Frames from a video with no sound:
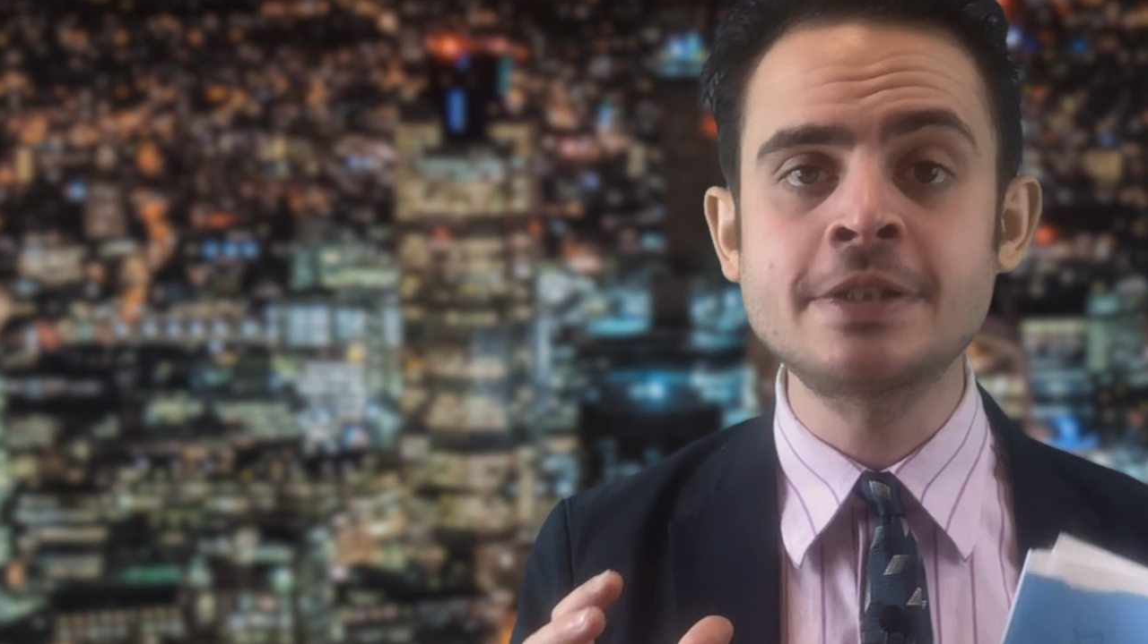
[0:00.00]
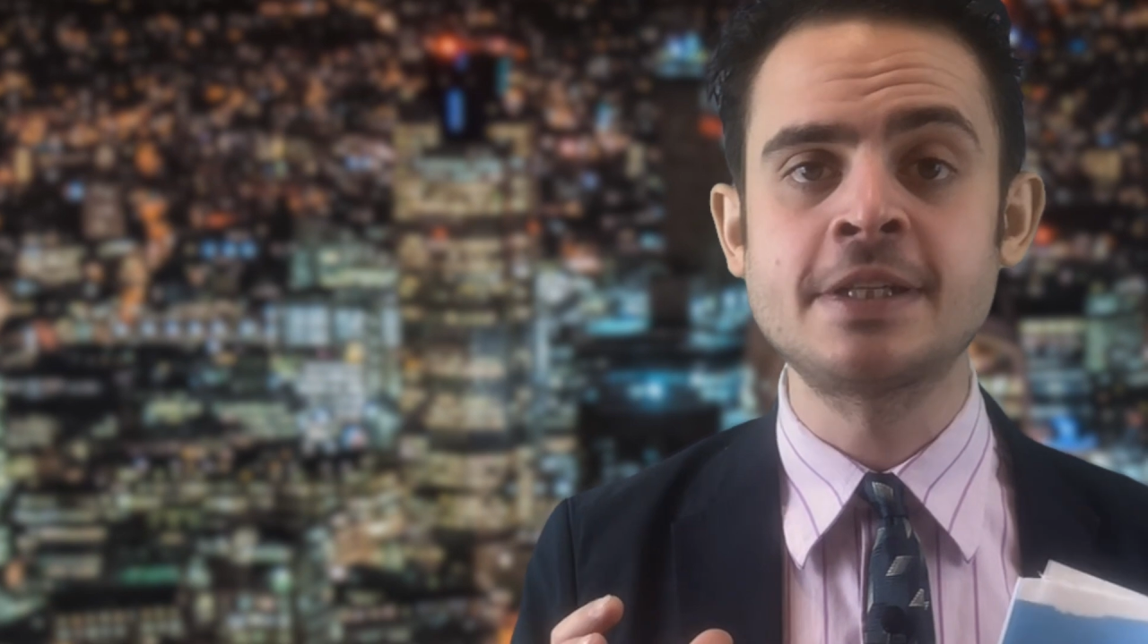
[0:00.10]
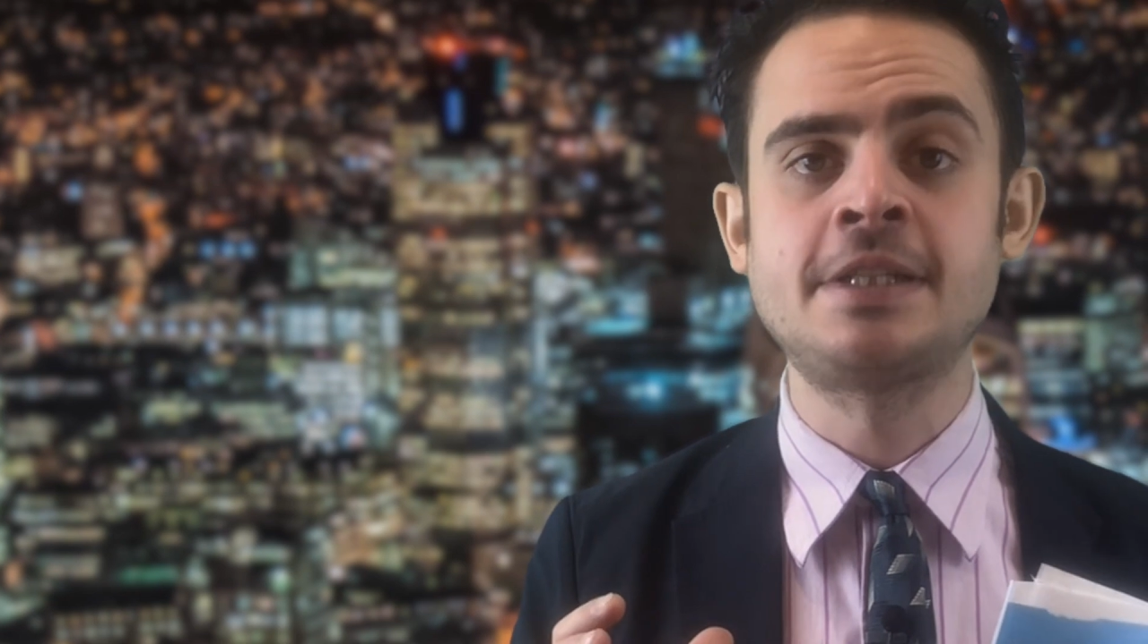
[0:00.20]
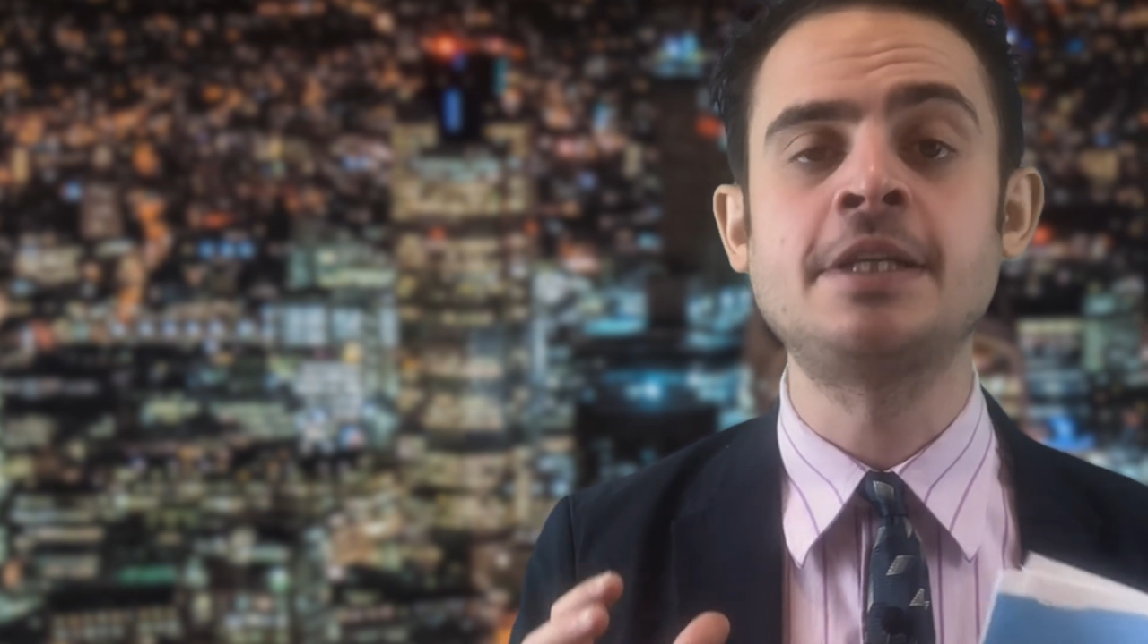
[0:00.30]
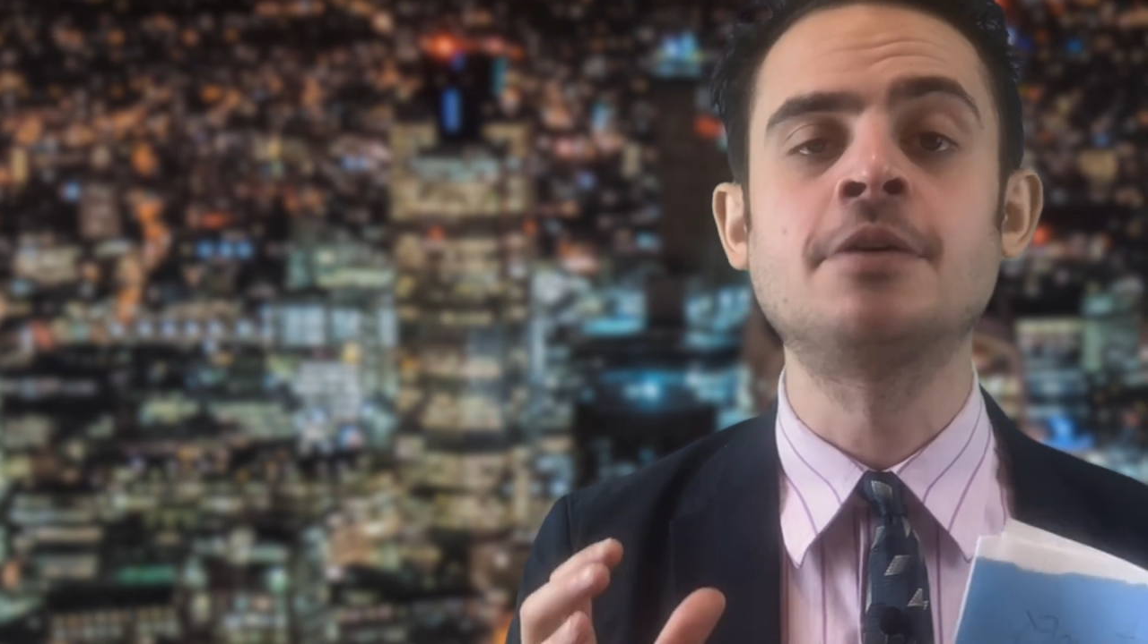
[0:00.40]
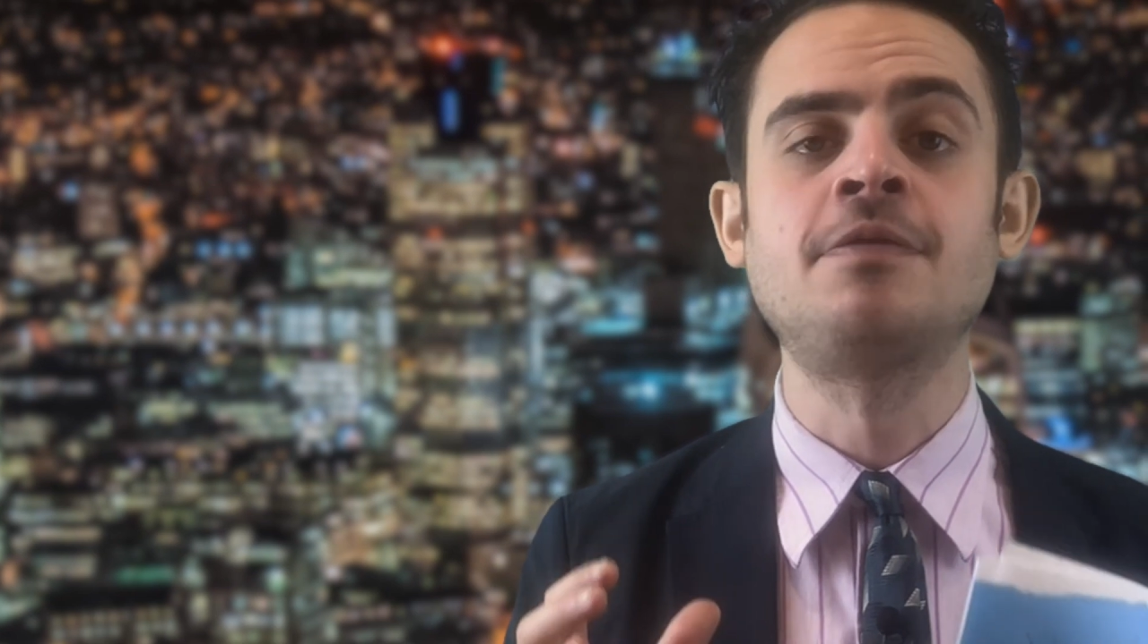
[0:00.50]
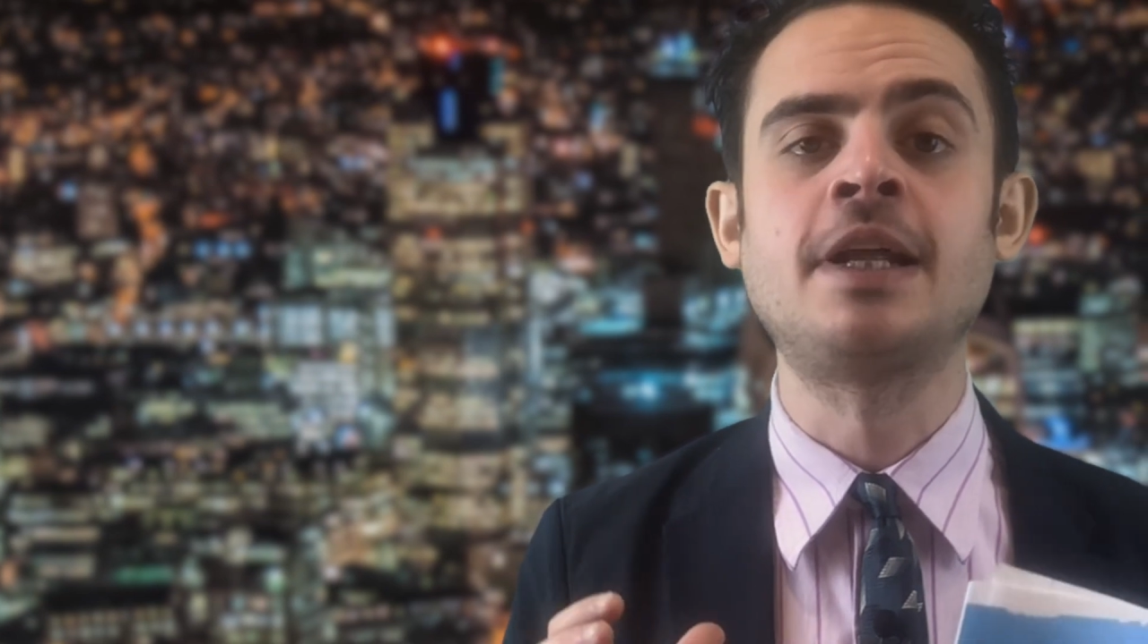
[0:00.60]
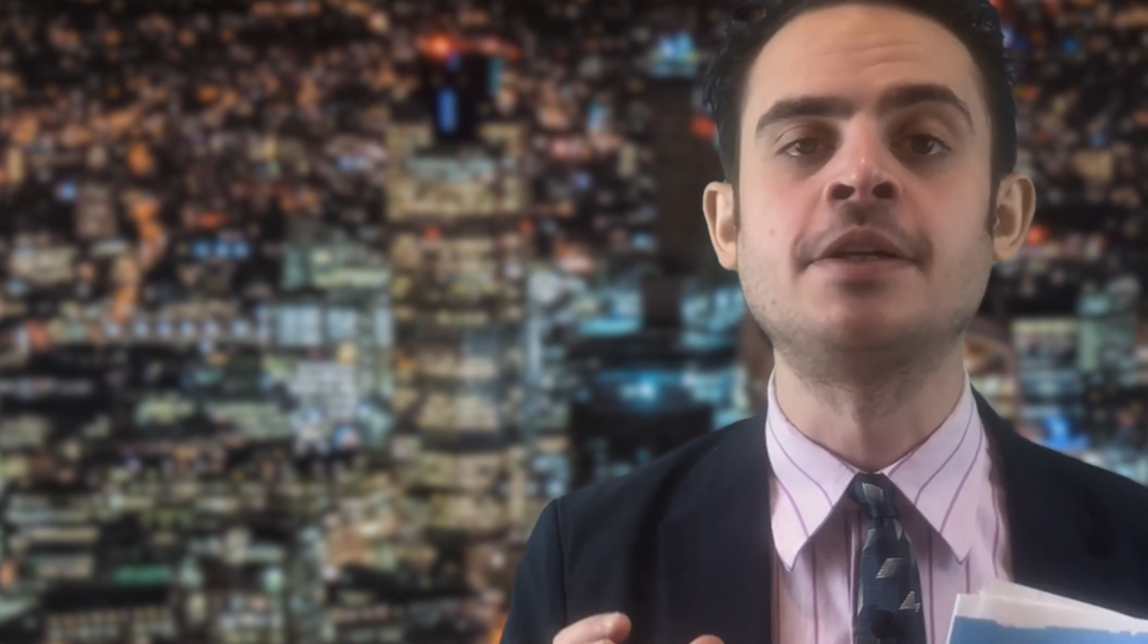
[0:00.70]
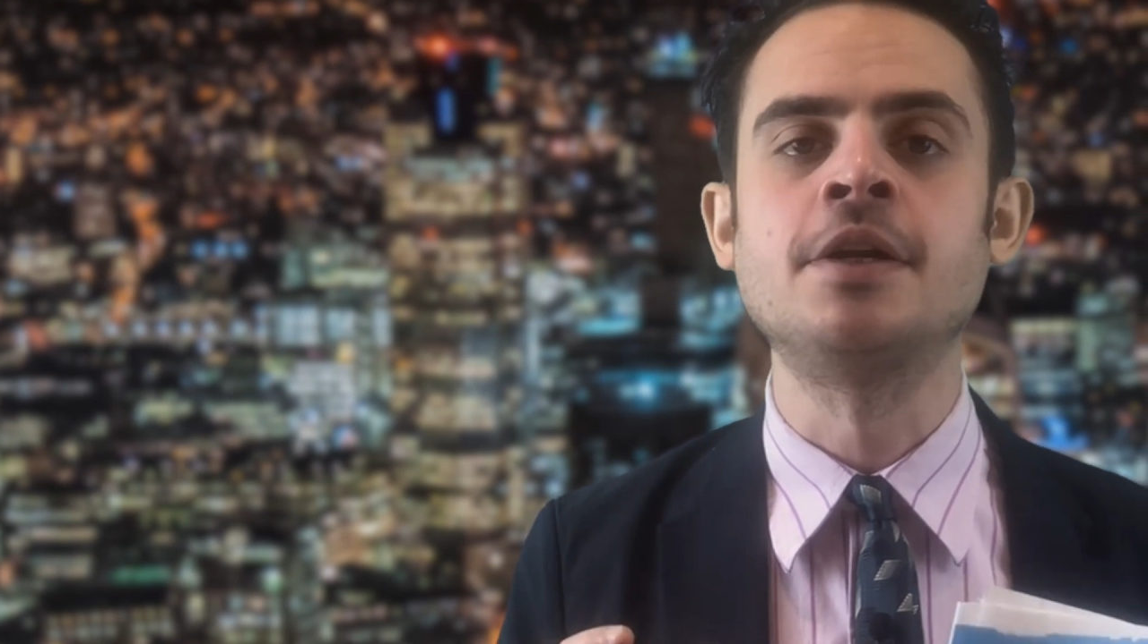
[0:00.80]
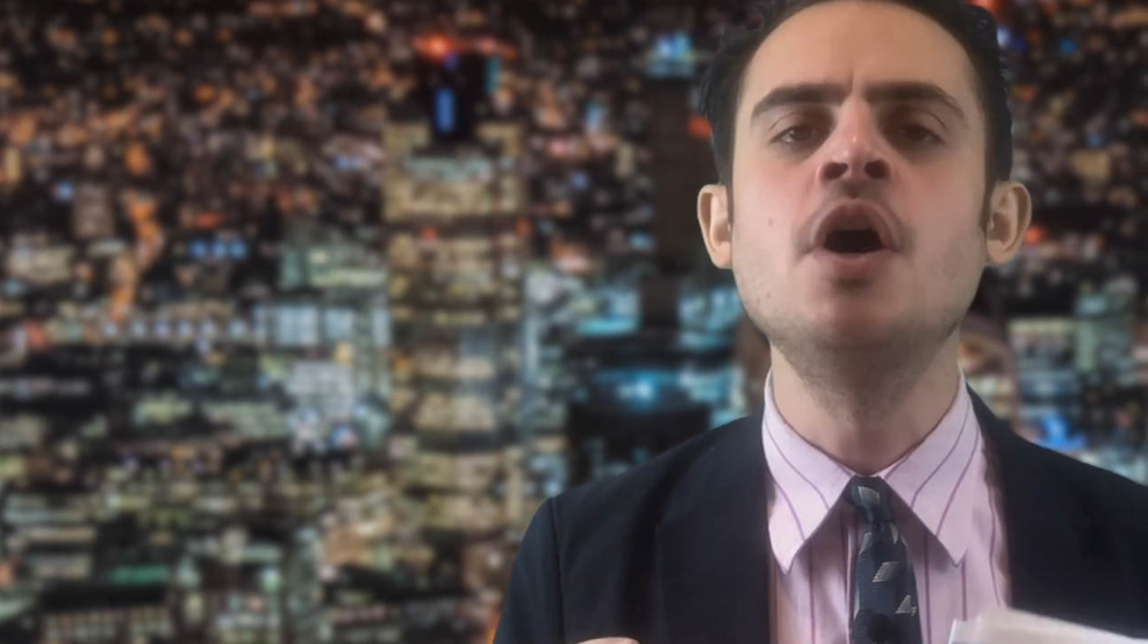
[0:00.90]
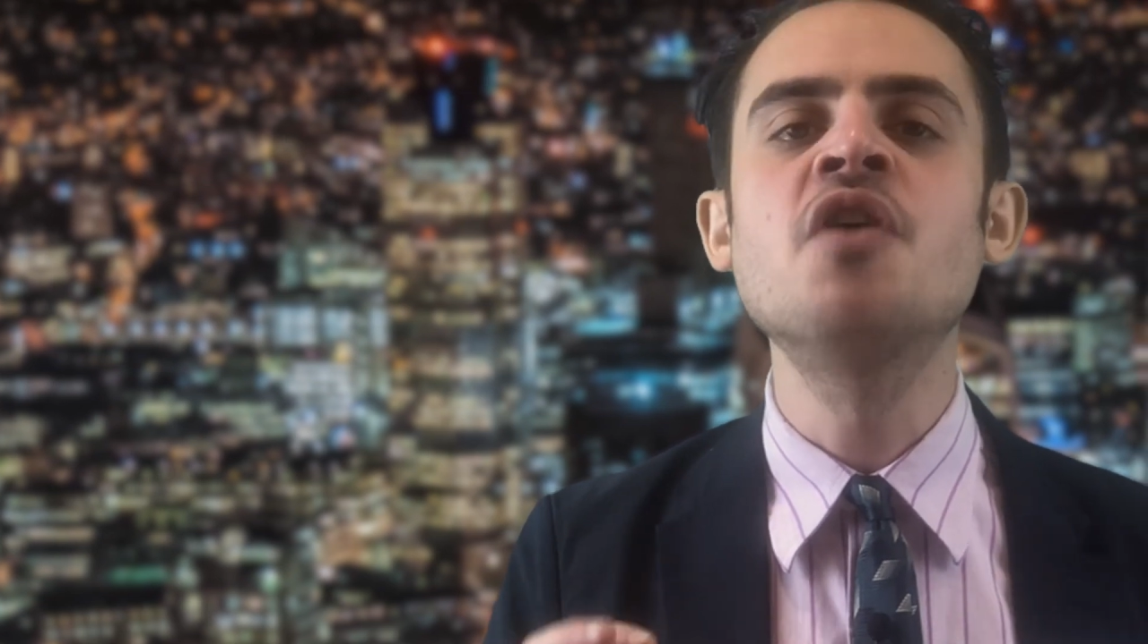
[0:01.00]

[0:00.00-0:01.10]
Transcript: city of London